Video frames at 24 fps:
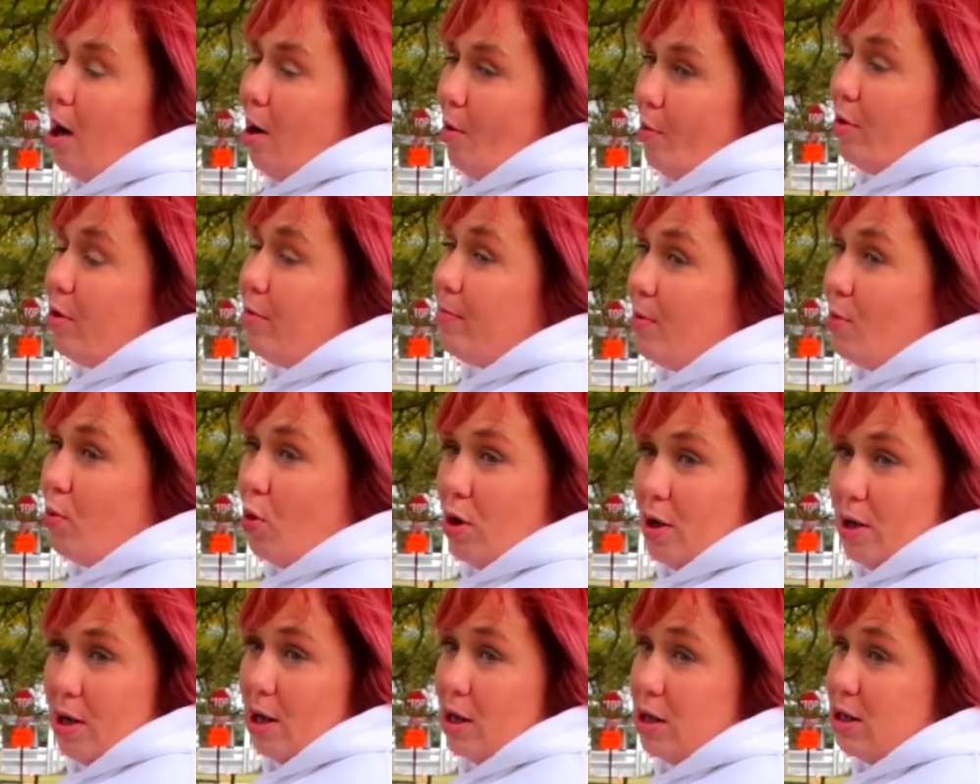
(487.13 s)
I want to be
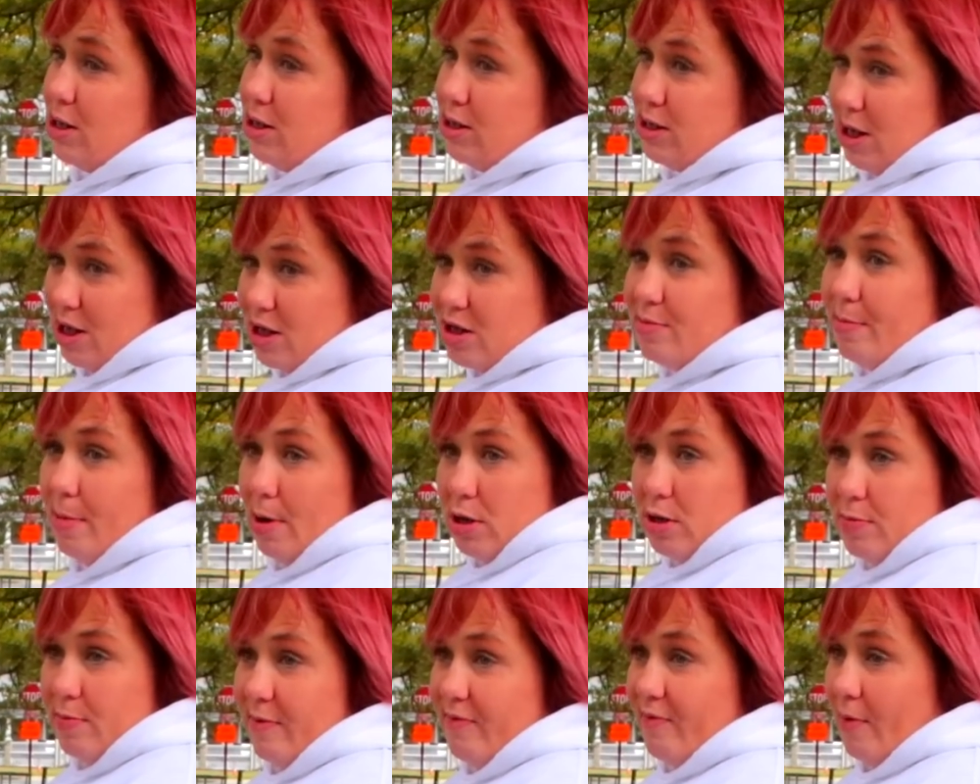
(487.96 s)
working at least six
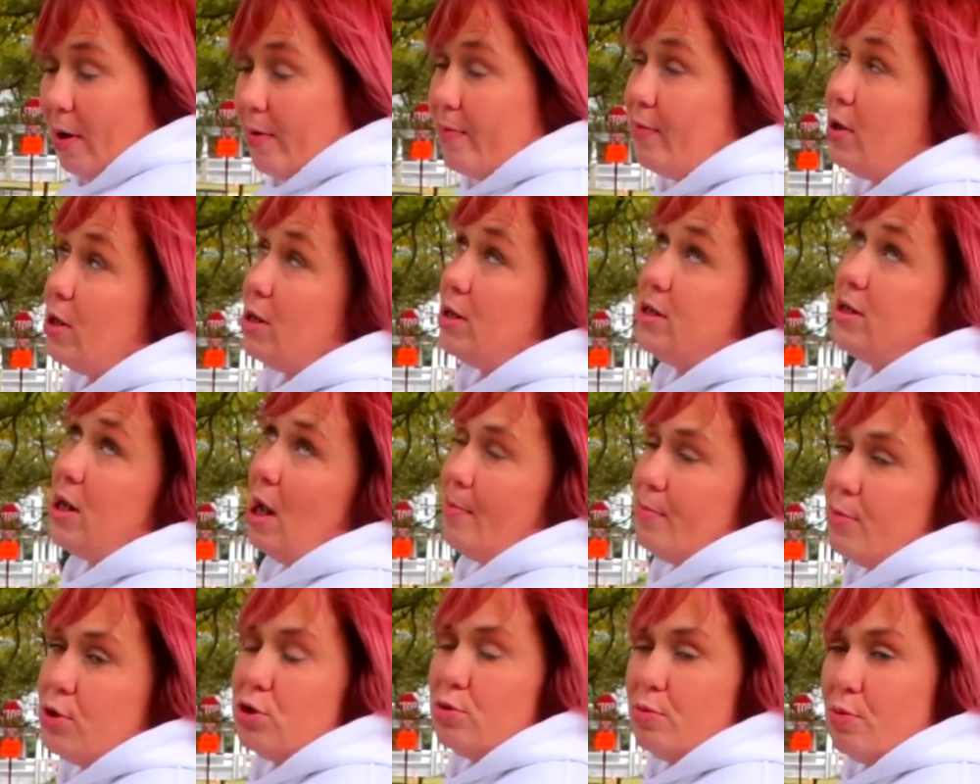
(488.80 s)
months before I even
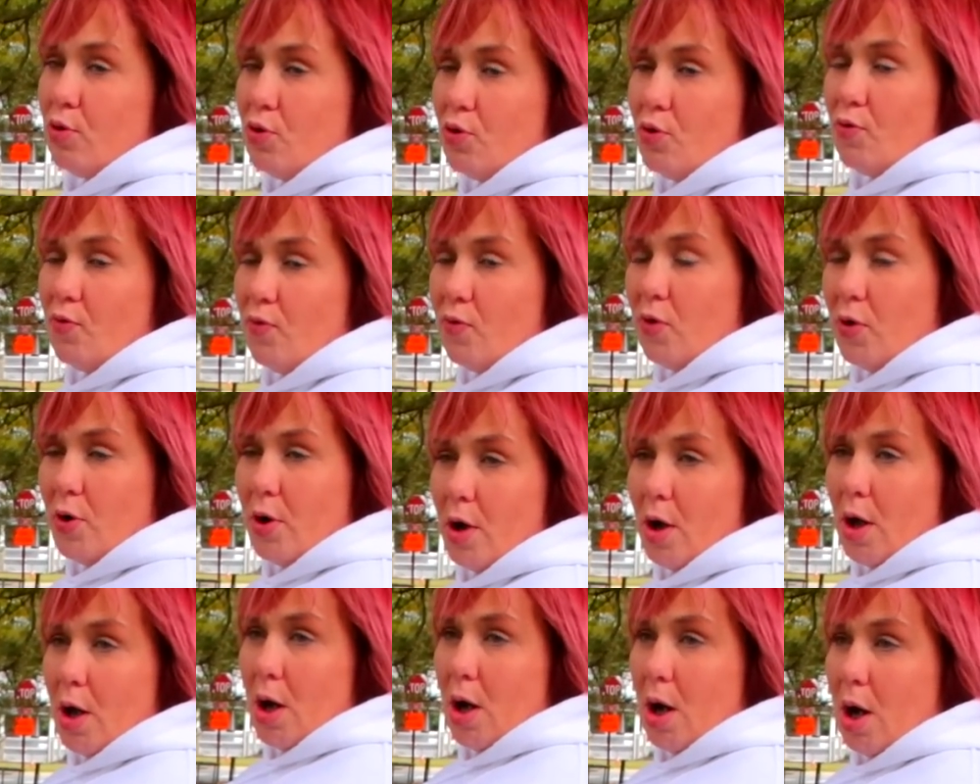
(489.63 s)
attempt to move.
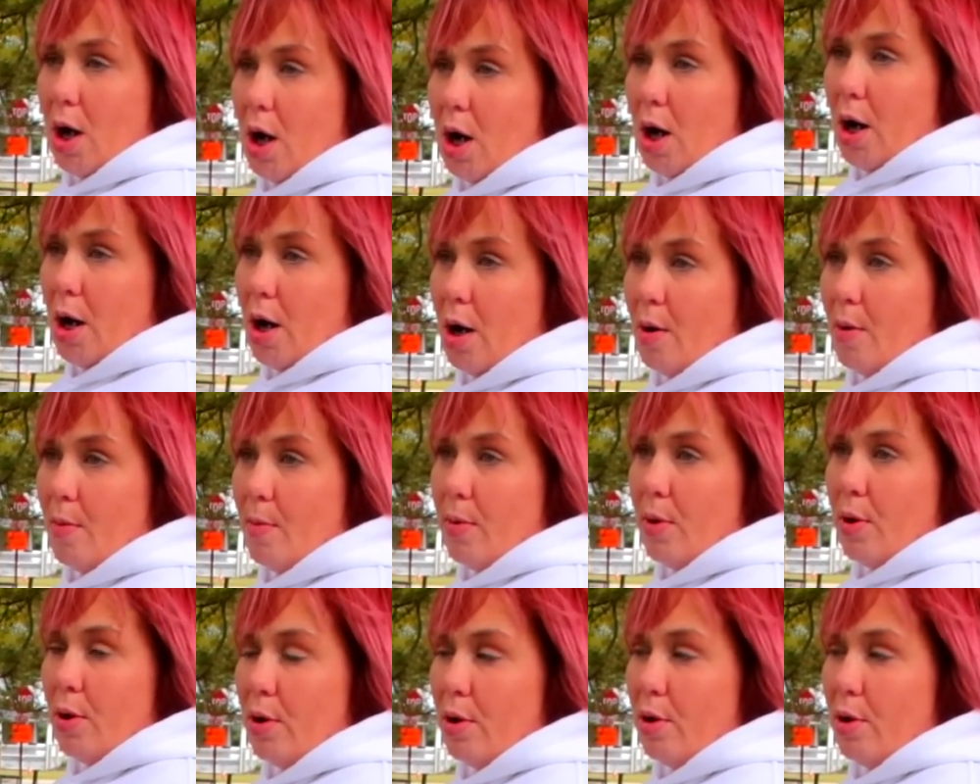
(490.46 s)
Um,